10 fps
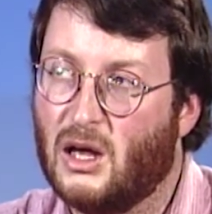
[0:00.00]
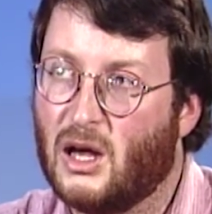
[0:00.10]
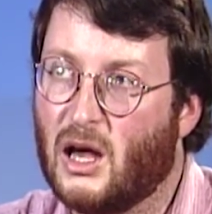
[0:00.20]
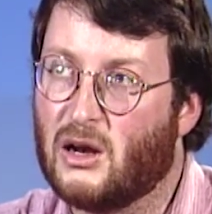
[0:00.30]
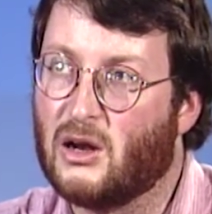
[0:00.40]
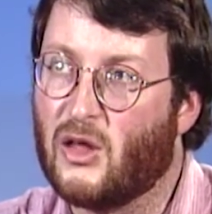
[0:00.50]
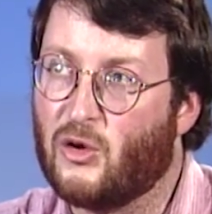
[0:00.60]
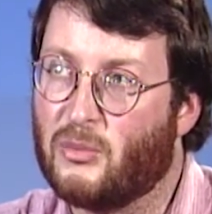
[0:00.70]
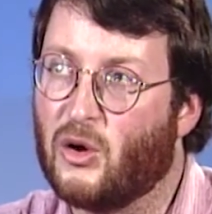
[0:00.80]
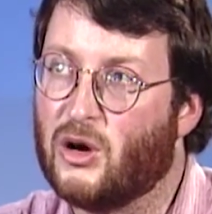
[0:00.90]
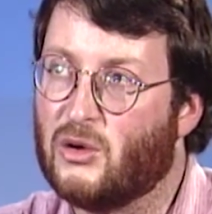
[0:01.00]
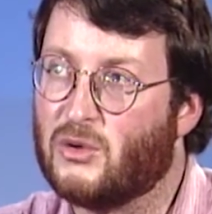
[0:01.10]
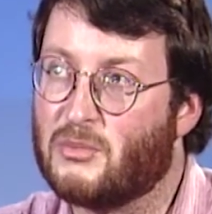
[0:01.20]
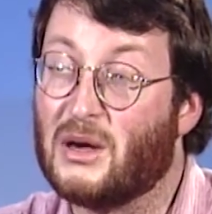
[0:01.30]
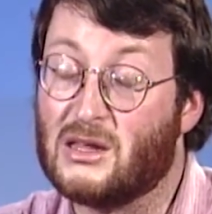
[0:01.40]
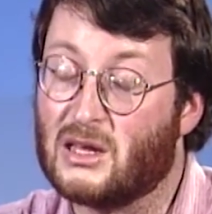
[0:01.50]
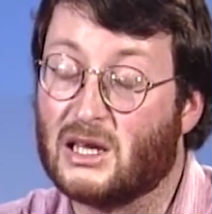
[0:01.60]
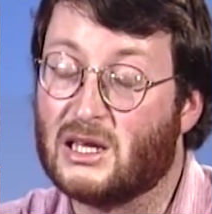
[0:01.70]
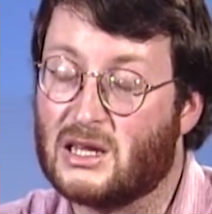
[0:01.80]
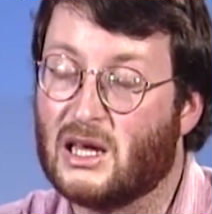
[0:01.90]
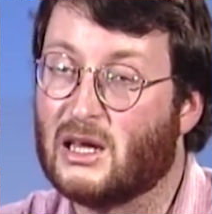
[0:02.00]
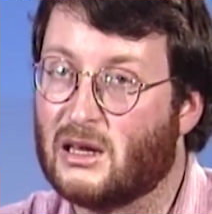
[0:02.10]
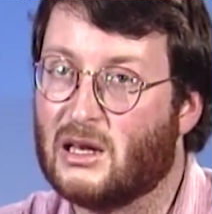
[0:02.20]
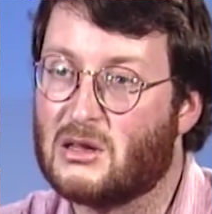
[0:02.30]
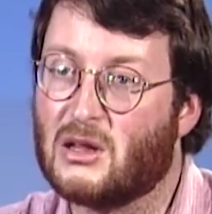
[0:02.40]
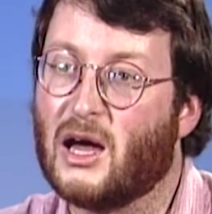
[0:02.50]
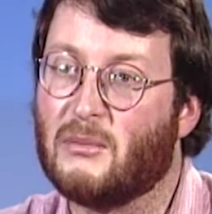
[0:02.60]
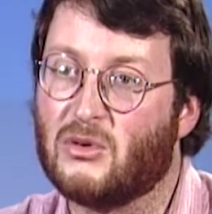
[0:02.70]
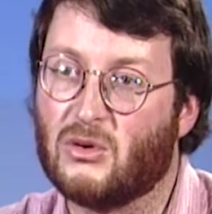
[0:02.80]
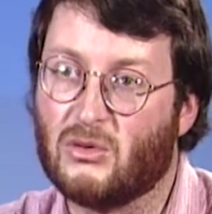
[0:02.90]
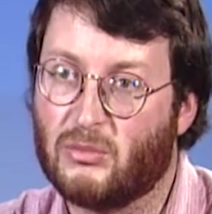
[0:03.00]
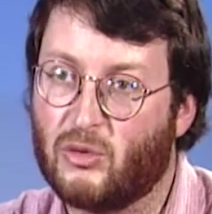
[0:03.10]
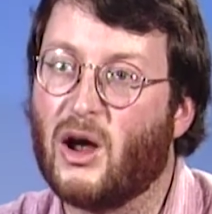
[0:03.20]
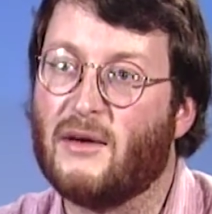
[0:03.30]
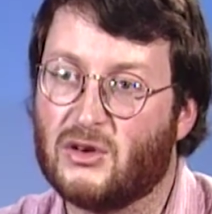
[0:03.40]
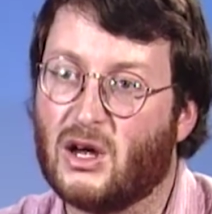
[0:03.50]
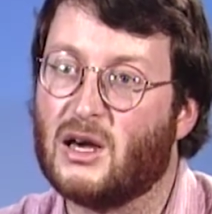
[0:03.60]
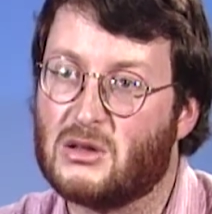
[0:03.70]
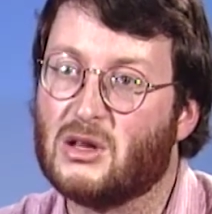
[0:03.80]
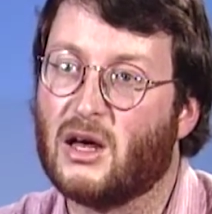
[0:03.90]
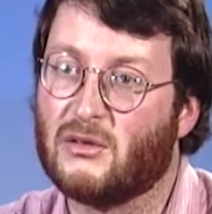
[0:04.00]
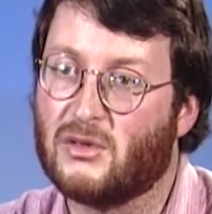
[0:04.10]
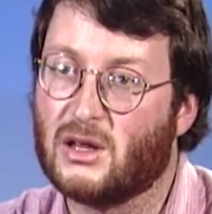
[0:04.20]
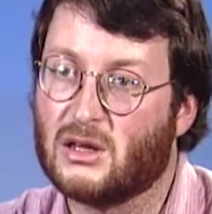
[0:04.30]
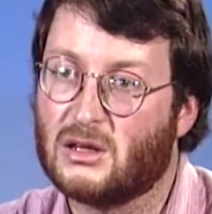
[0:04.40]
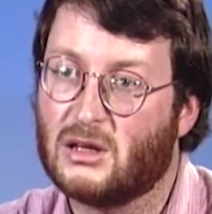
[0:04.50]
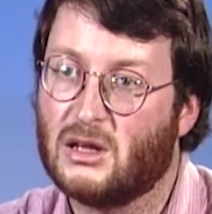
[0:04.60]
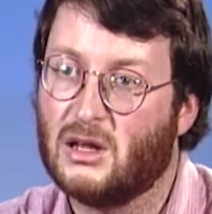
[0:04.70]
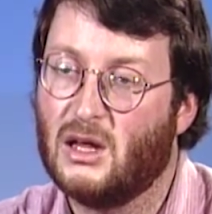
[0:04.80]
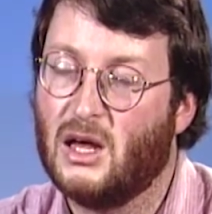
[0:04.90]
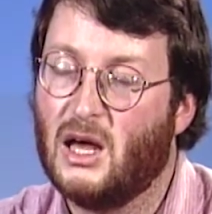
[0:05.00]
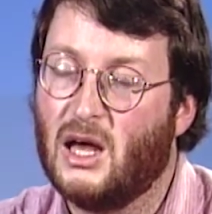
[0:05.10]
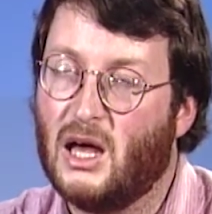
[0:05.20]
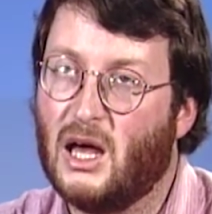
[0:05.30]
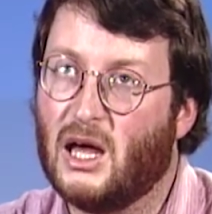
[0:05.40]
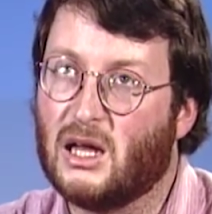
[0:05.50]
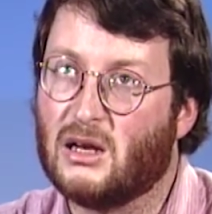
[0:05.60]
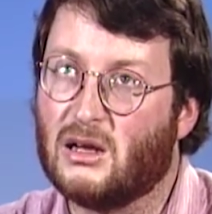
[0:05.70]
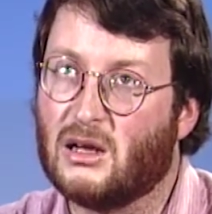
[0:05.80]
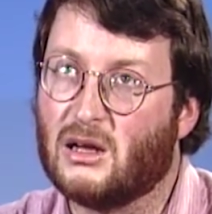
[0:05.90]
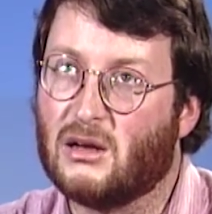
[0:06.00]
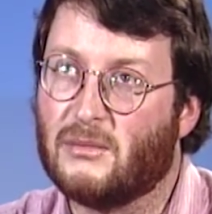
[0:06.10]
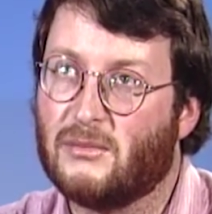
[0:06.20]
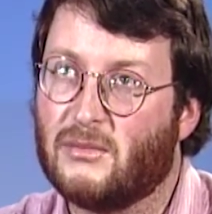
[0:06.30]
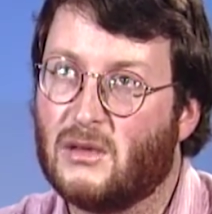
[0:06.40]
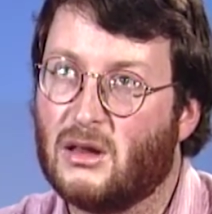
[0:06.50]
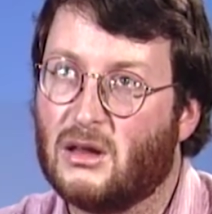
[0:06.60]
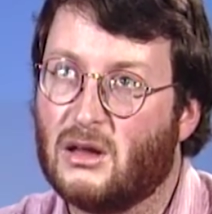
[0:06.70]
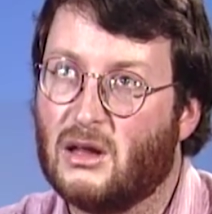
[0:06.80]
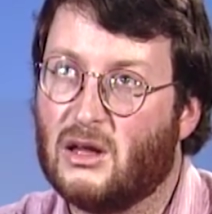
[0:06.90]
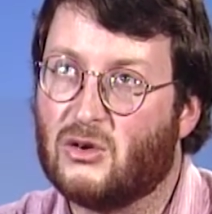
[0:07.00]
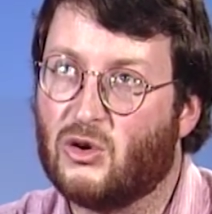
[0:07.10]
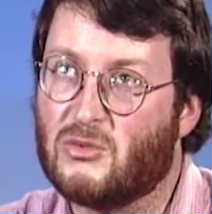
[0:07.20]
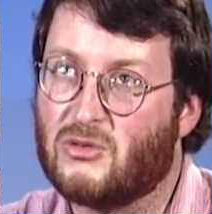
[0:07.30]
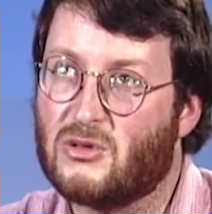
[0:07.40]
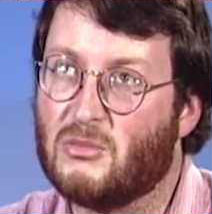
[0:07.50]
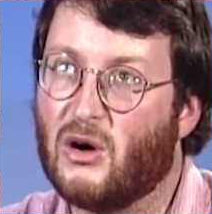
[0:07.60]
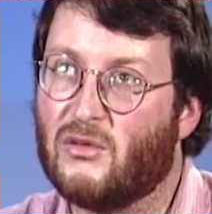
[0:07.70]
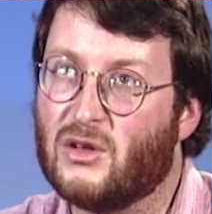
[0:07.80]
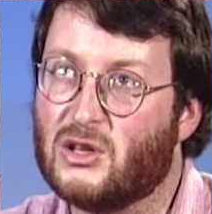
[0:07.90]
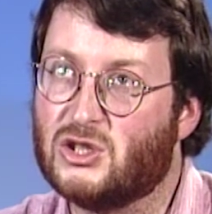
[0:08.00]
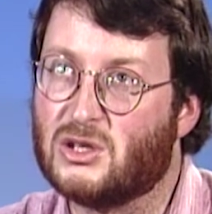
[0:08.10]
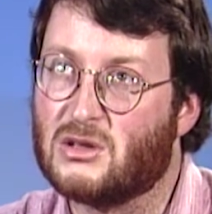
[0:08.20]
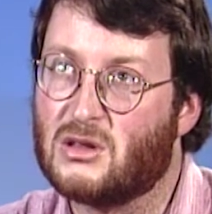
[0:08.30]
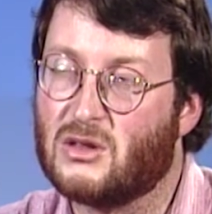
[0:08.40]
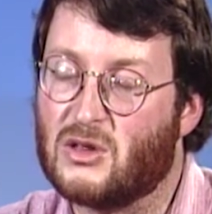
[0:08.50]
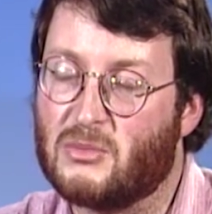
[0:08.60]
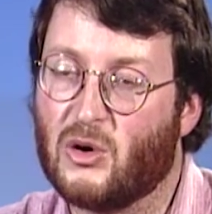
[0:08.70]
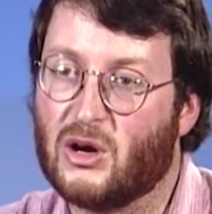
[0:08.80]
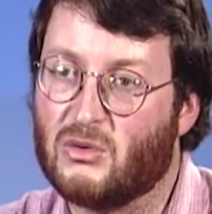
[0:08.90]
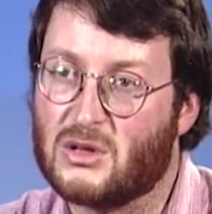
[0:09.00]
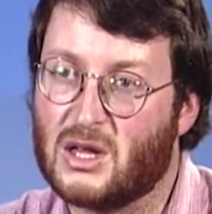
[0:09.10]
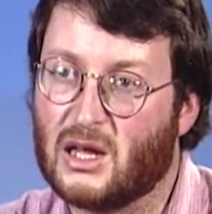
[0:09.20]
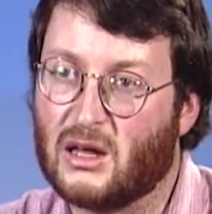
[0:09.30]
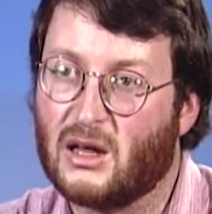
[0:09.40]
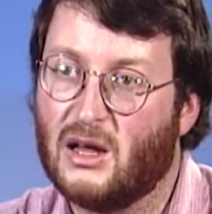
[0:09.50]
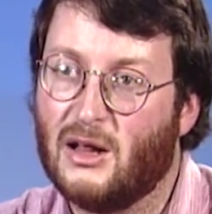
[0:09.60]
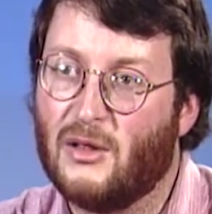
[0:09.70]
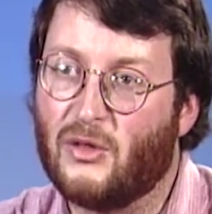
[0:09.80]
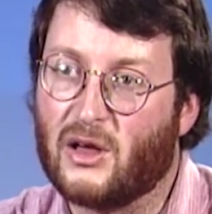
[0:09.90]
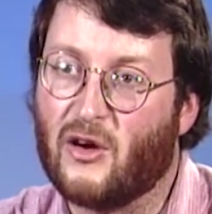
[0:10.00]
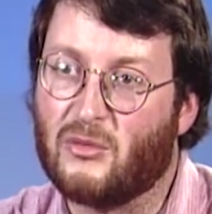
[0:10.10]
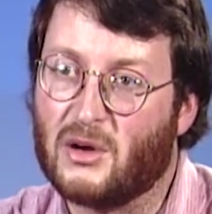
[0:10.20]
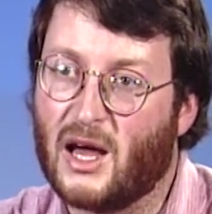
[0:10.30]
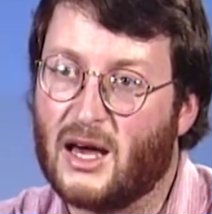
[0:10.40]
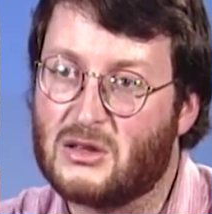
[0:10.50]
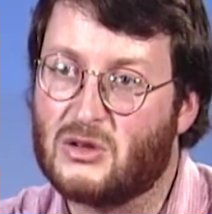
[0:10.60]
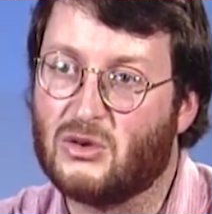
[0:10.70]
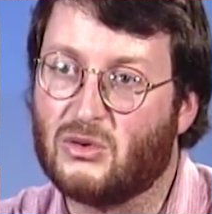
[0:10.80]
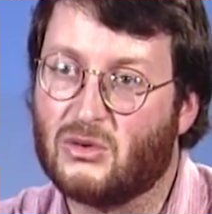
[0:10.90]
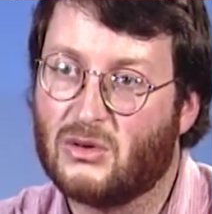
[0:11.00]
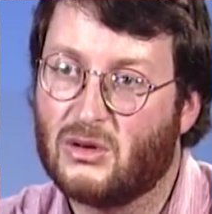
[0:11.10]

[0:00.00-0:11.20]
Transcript: and another party was basically saying it's time to privatize a lot of things. And in terms of small villages, this party was saying the government has to